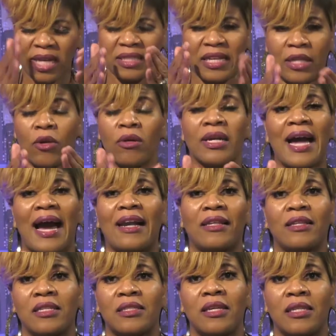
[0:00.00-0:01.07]
in on God
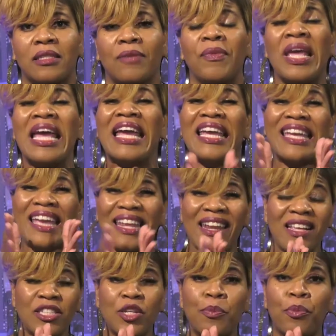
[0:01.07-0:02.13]
in this season. Get
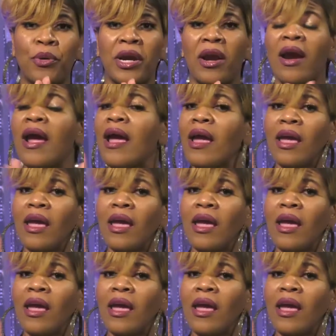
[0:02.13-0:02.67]
into prayer.